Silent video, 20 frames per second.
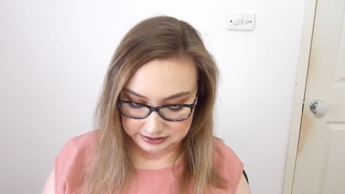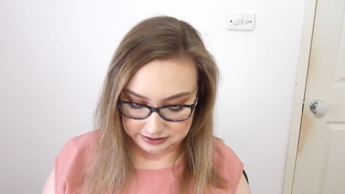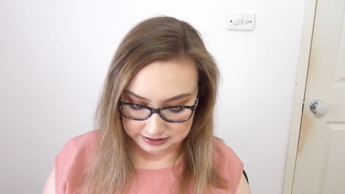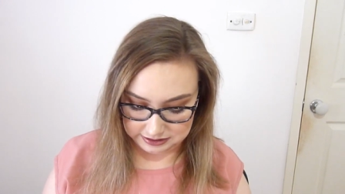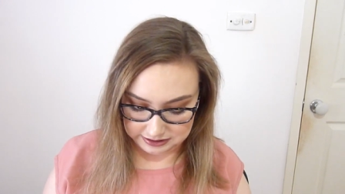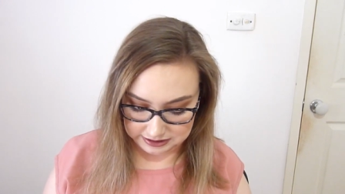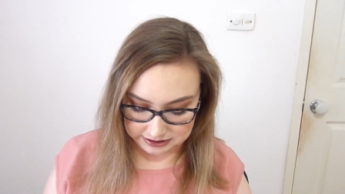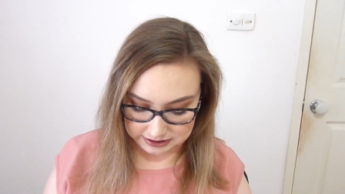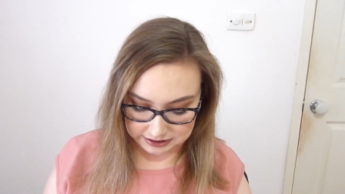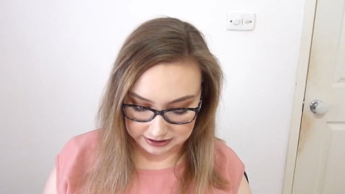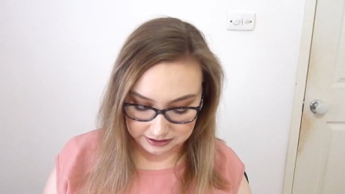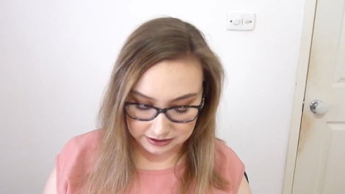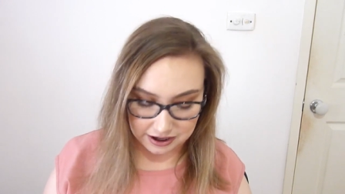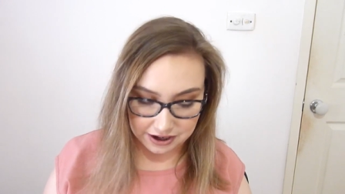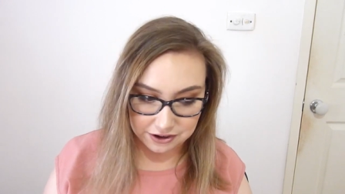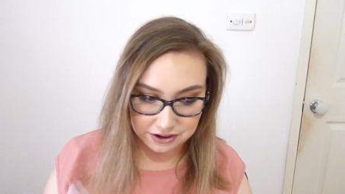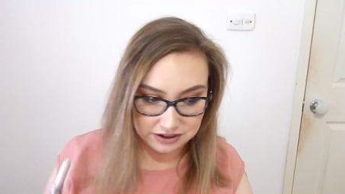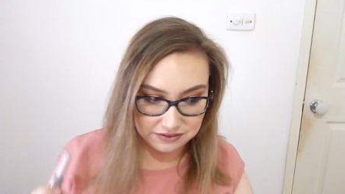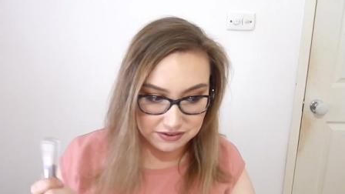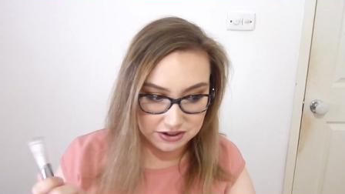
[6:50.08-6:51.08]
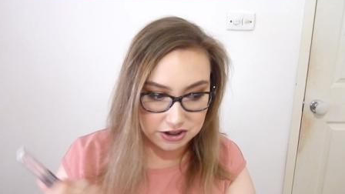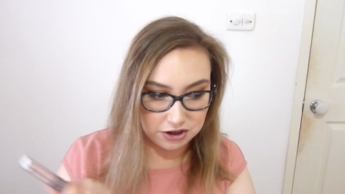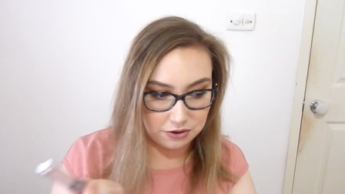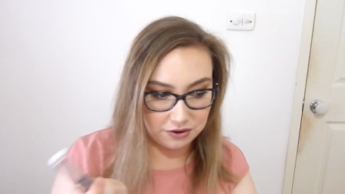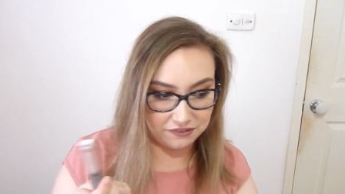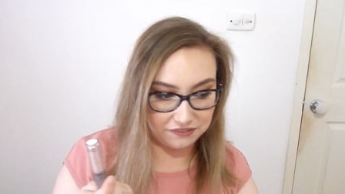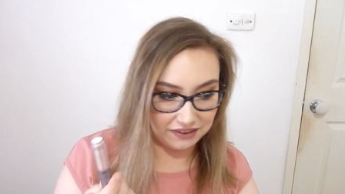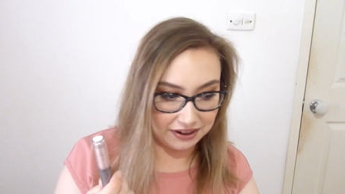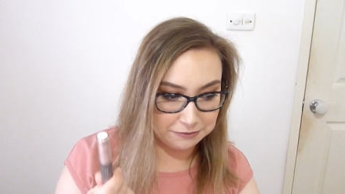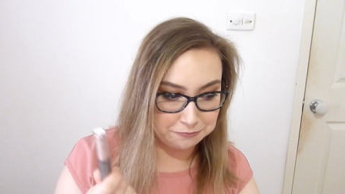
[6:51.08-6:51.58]
I don't even know
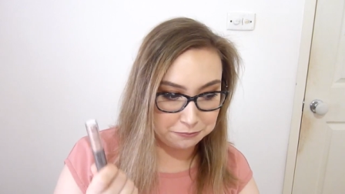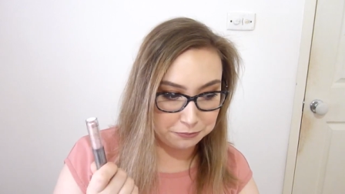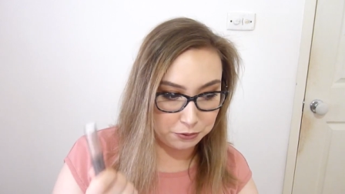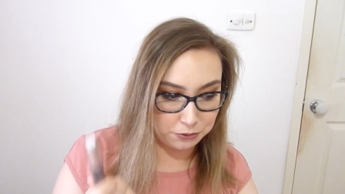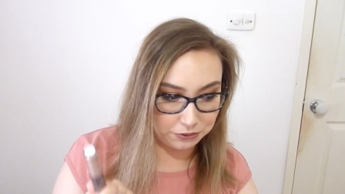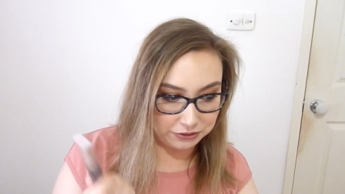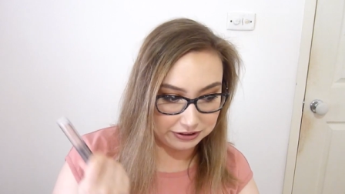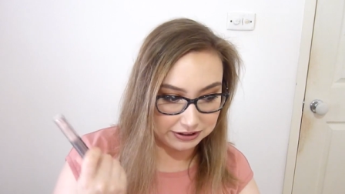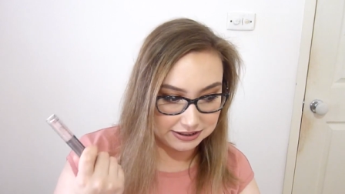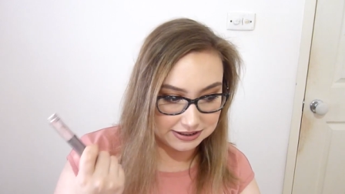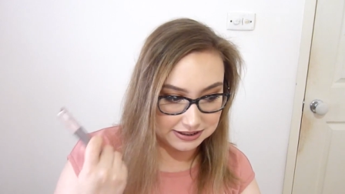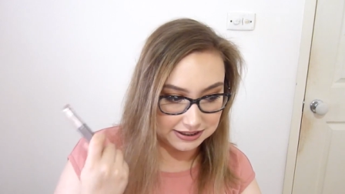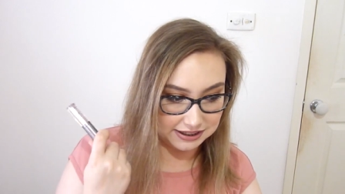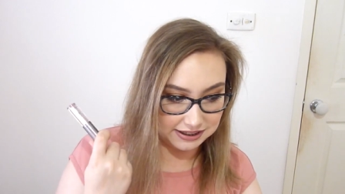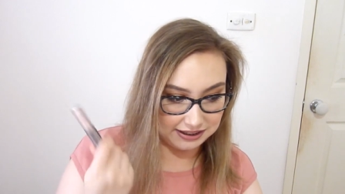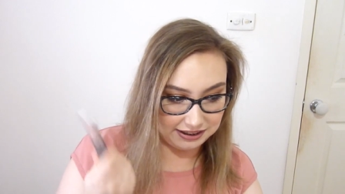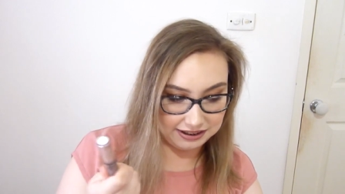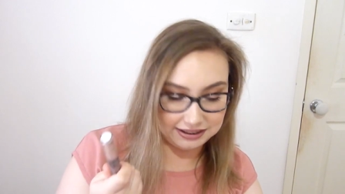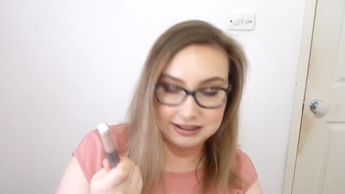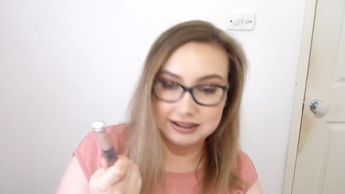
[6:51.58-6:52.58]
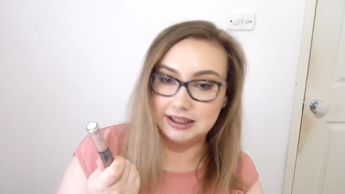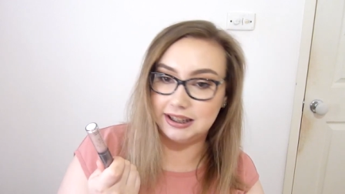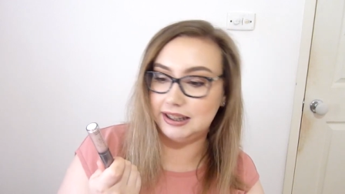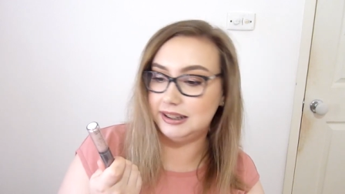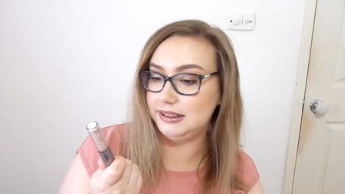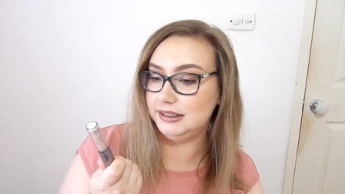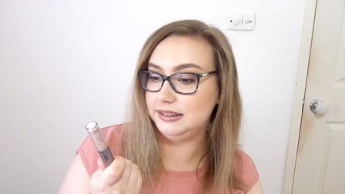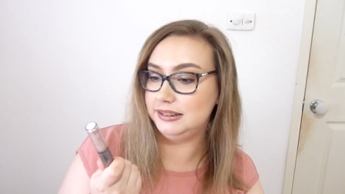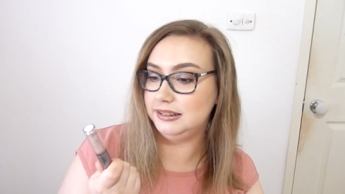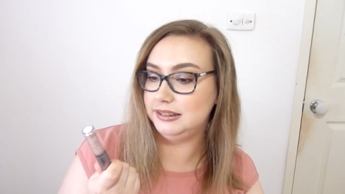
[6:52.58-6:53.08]
if I put this in
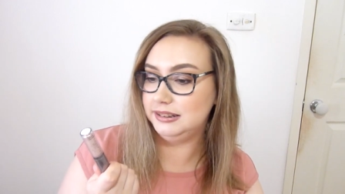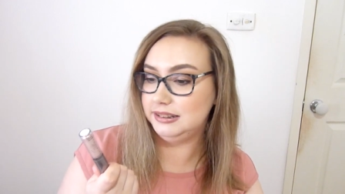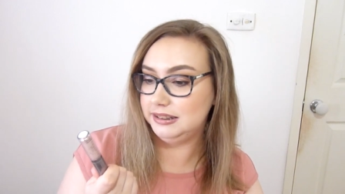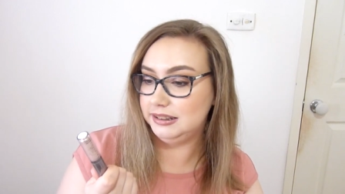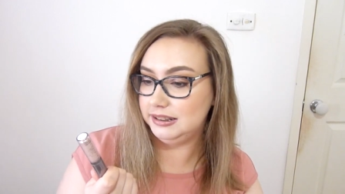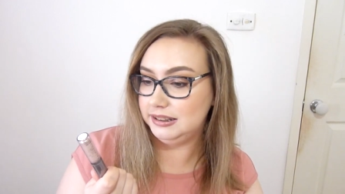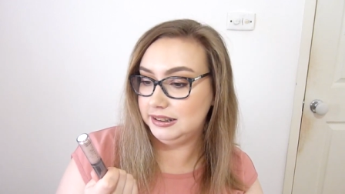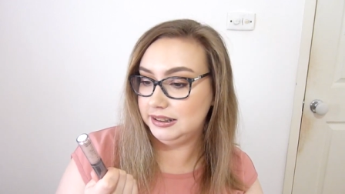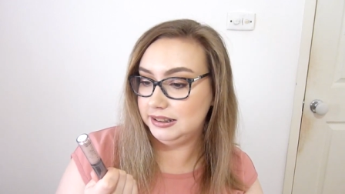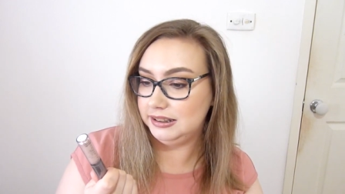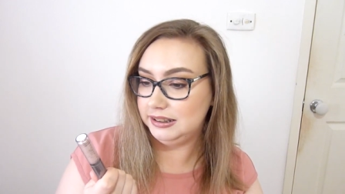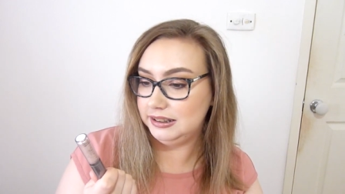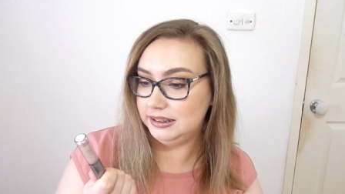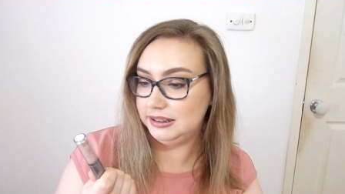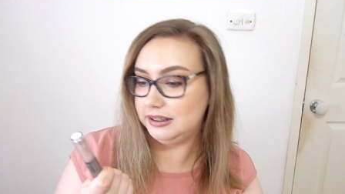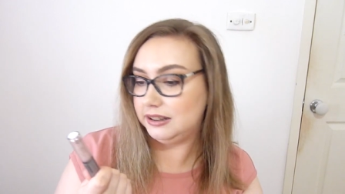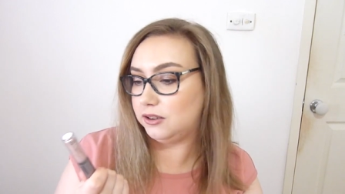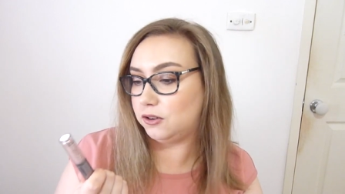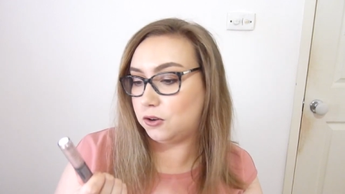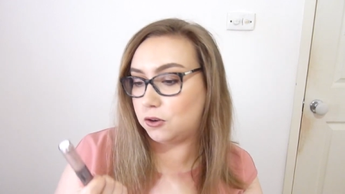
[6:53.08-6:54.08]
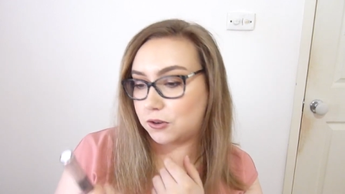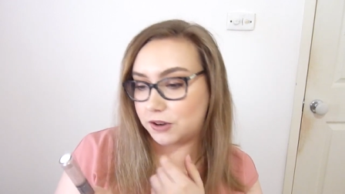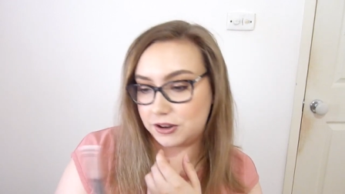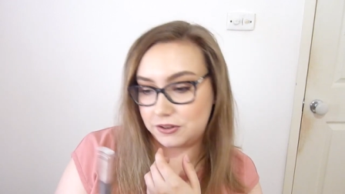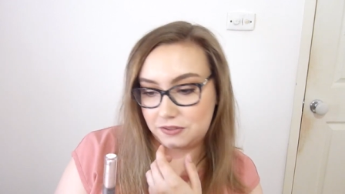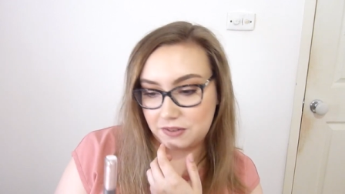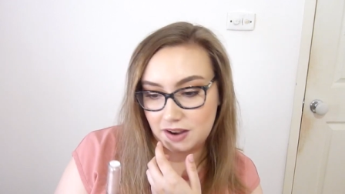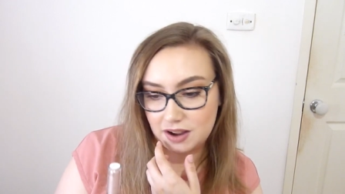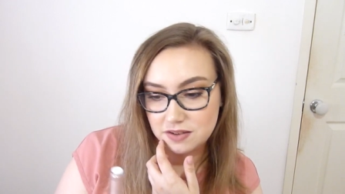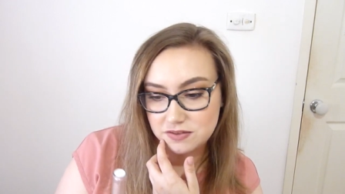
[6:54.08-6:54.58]
there or
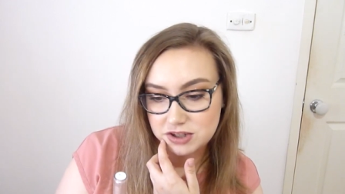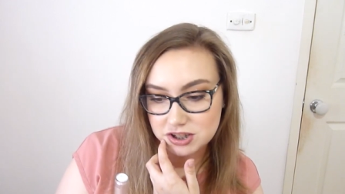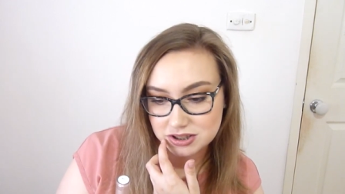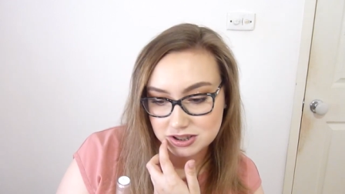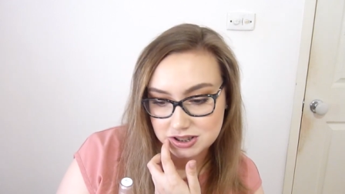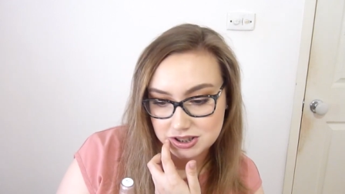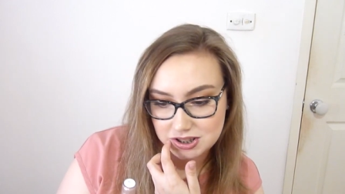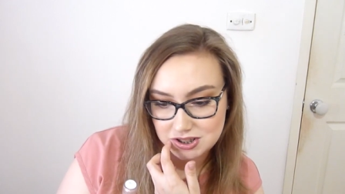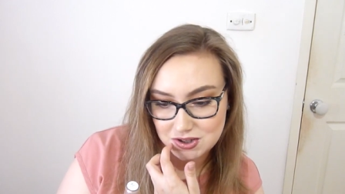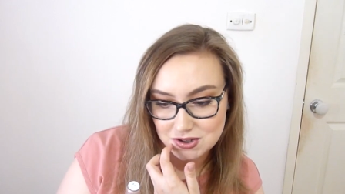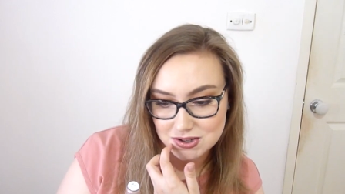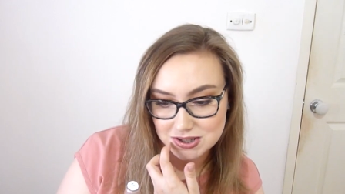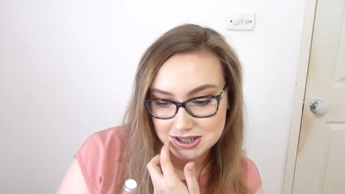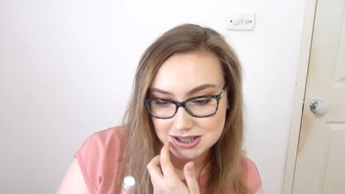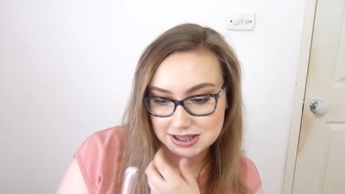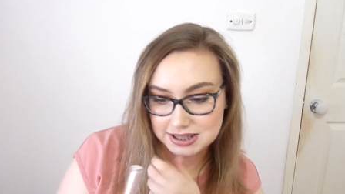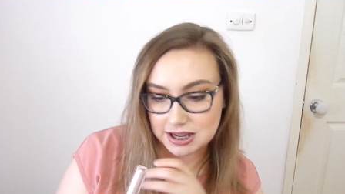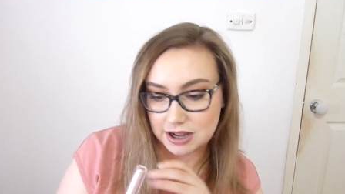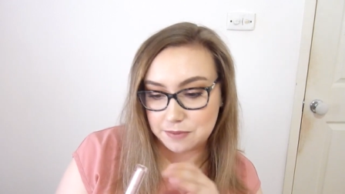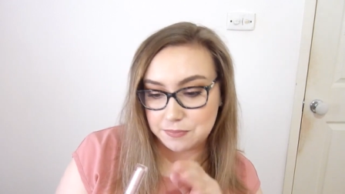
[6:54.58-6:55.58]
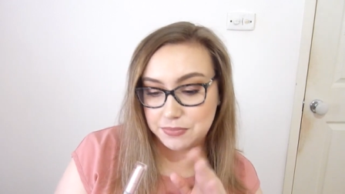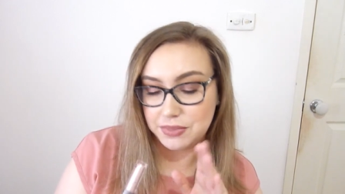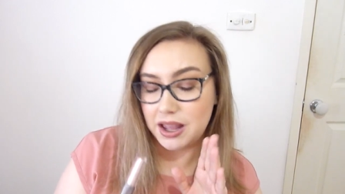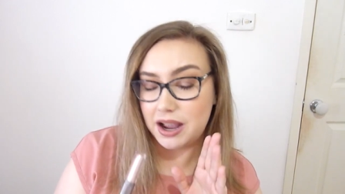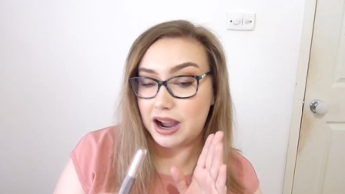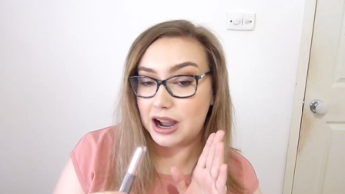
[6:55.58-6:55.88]
if I've just used this up.